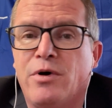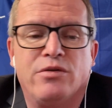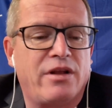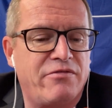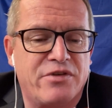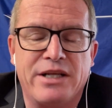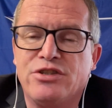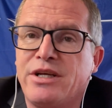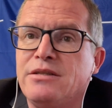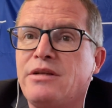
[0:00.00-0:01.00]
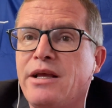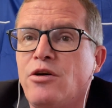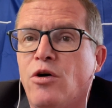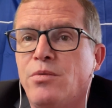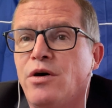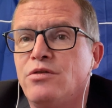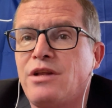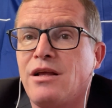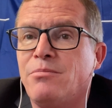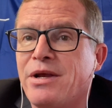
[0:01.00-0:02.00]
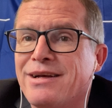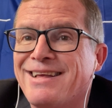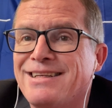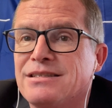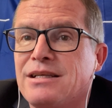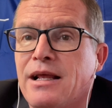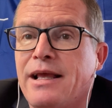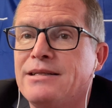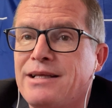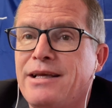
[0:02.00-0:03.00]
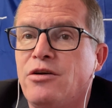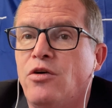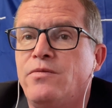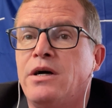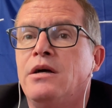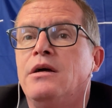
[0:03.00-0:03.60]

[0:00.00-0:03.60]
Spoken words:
or the French can take over, or the Americans can take over,